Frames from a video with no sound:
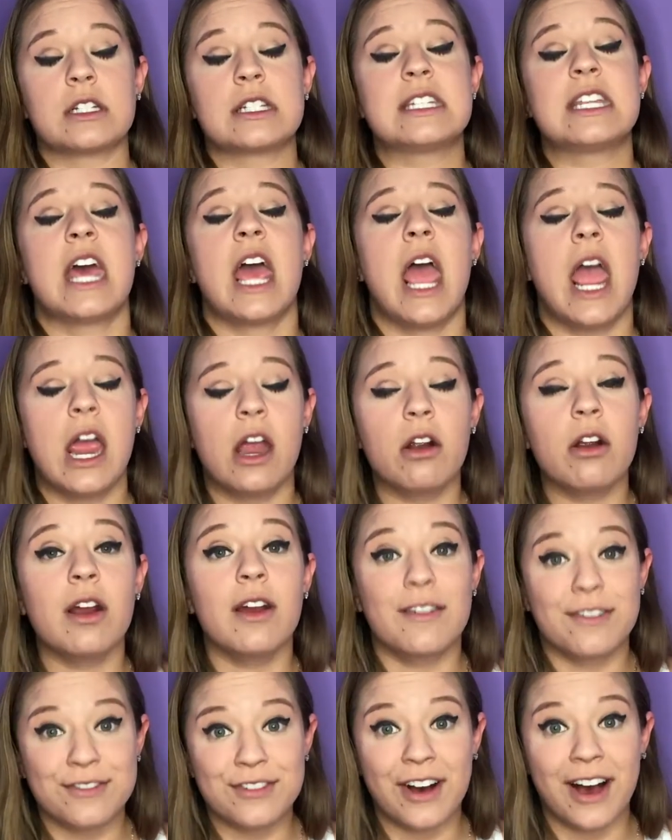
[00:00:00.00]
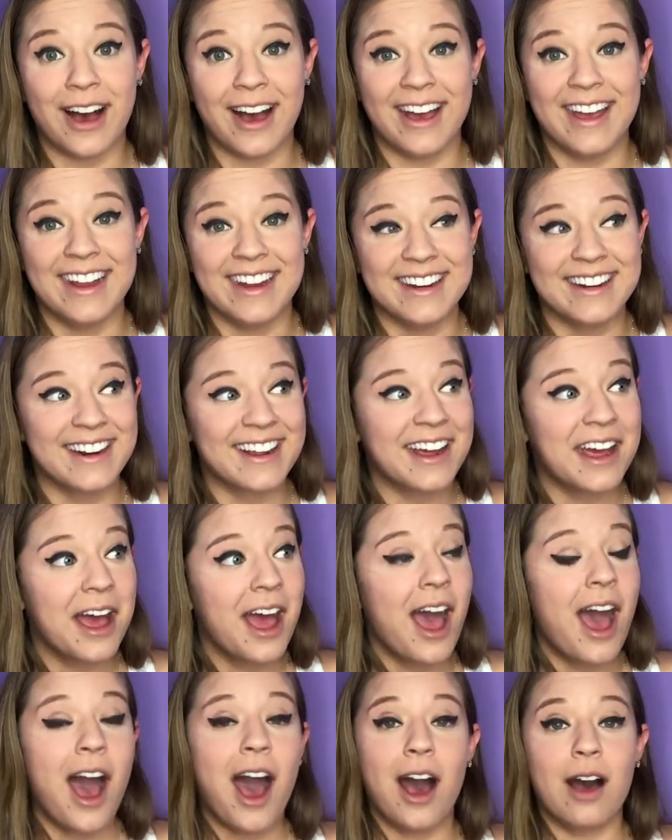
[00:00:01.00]
terrified
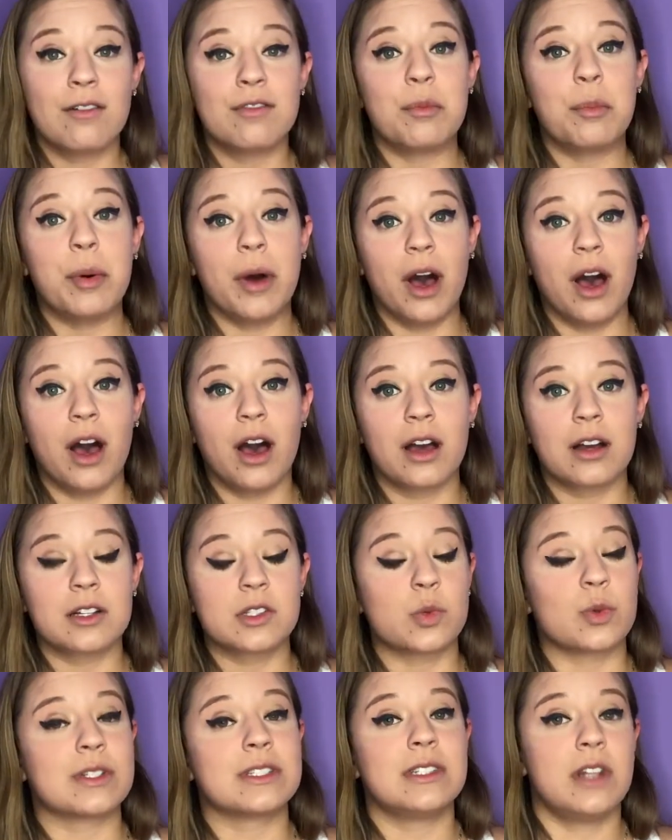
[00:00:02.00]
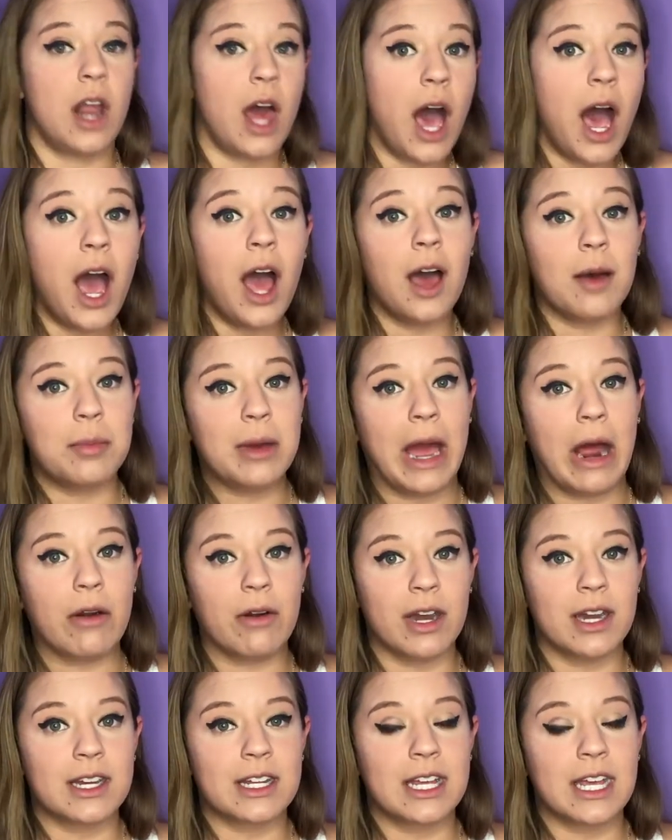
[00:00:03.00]
of bugs was not about
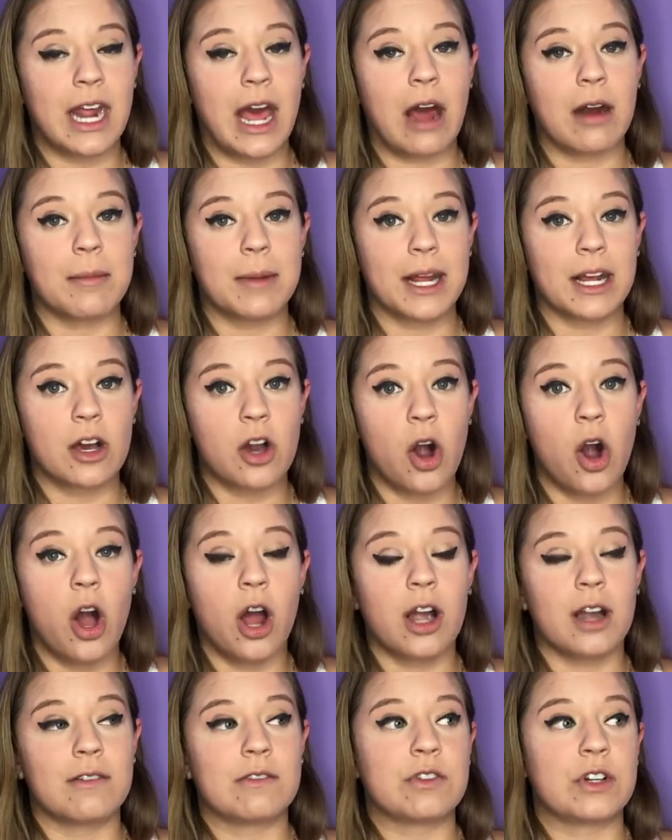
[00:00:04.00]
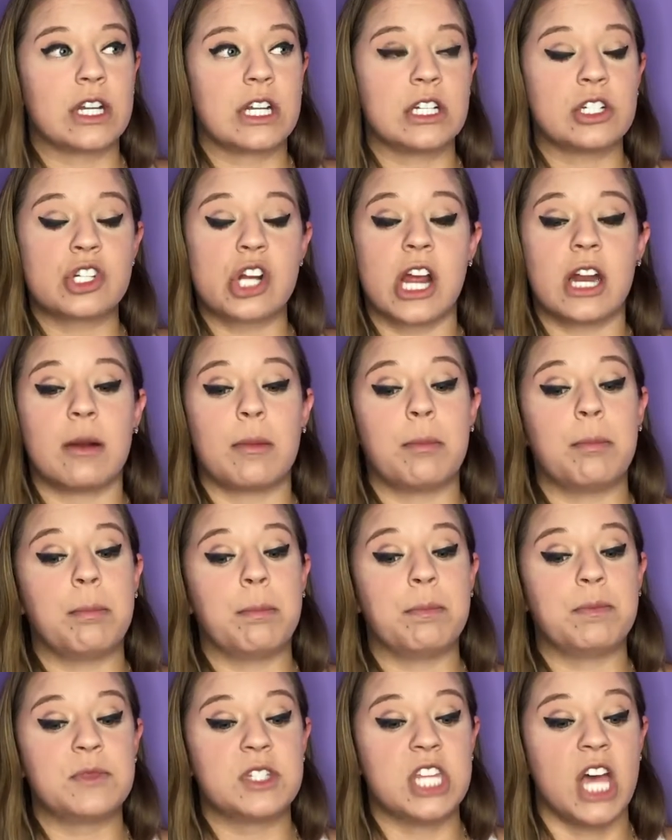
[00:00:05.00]
ready to get out of my car and freaking try to
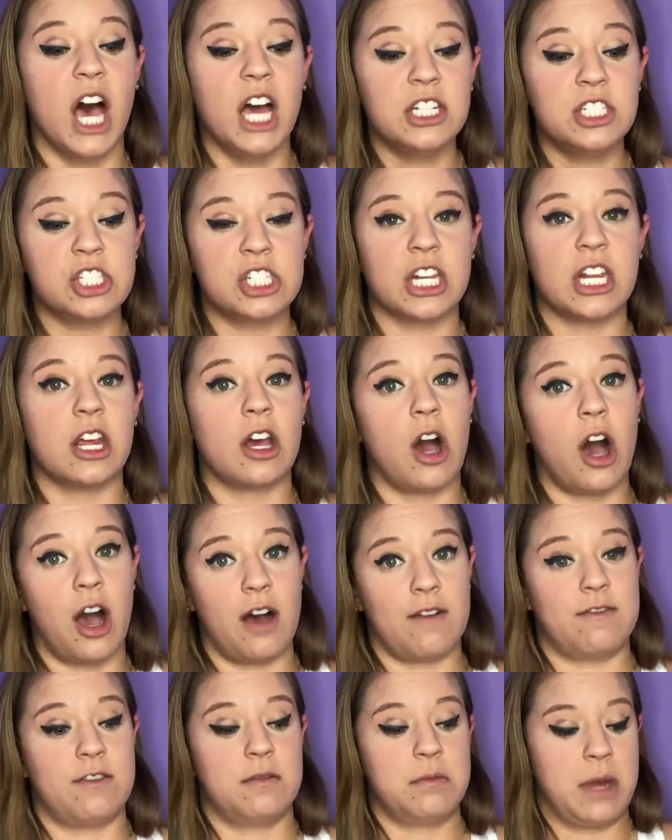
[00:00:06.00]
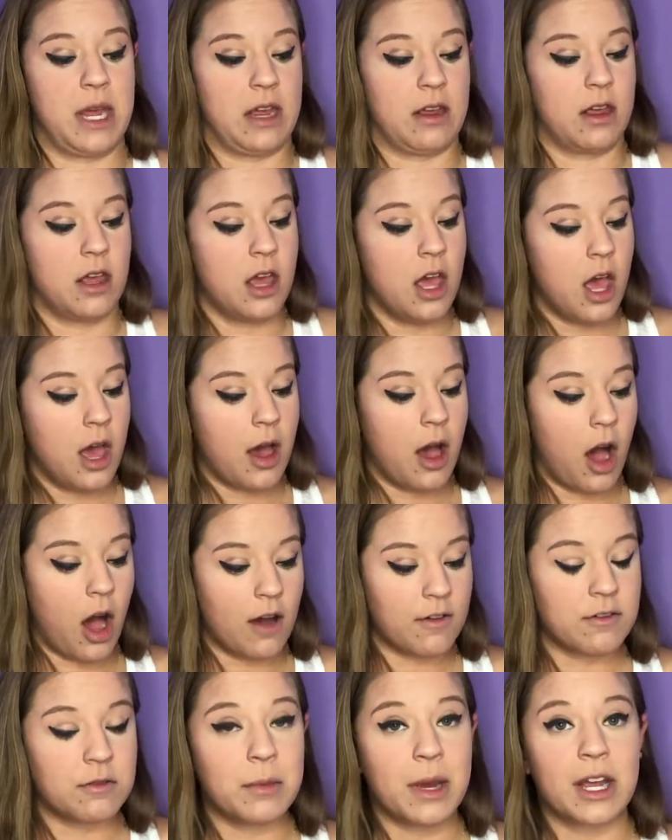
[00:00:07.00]
touch it off of my
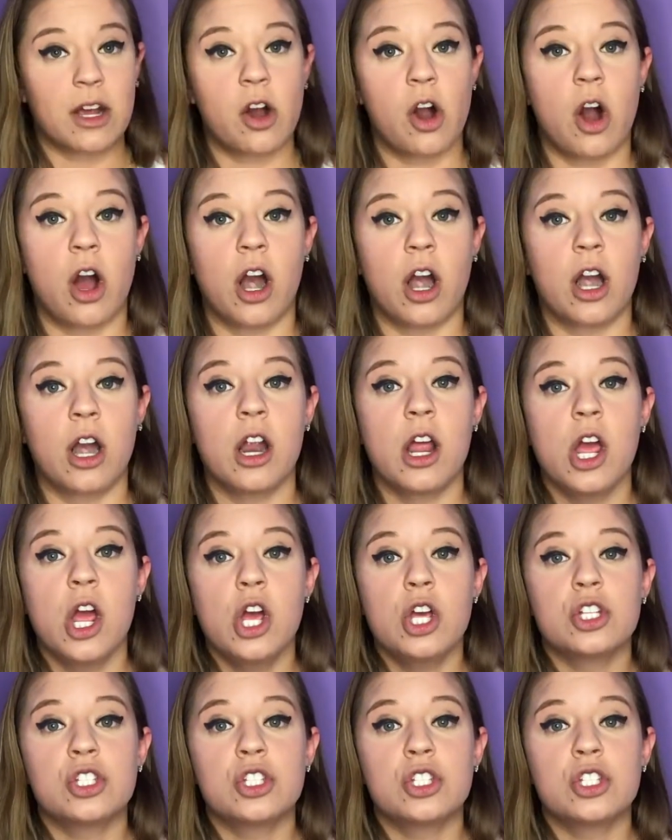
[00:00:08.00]
off of my car.